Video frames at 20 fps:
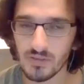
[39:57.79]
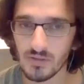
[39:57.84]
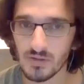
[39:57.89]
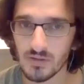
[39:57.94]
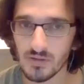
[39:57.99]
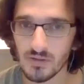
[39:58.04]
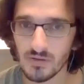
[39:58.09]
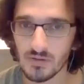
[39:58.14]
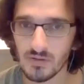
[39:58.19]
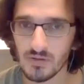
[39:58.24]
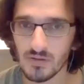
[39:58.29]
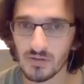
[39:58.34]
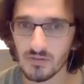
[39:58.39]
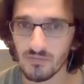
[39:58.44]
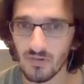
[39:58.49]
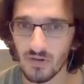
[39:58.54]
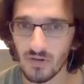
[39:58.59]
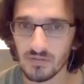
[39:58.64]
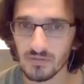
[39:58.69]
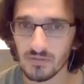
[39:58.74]
the
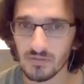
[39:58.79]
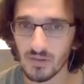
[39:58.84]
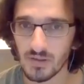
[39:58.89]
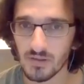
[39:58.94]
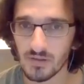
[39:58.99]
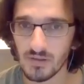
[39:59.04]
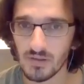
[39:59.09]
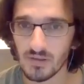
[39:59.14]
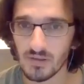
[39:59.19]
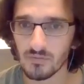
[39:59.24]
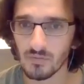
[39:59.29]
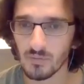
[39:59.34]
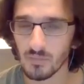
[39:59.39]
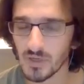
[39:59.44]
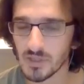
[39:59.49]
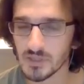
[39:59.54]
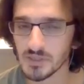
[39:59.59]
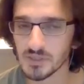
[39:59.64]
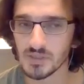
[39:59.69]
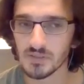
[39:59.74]

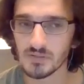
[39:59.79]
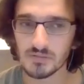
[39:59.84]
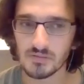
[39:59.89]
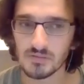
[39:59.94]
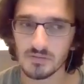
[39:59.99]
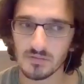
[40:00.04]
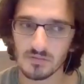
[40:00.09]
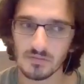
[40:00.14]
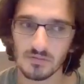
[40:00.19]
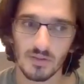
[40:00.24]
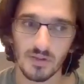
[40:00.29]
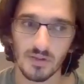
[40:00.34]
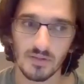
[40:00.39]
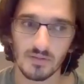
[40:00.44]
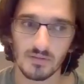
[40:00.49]
information. Like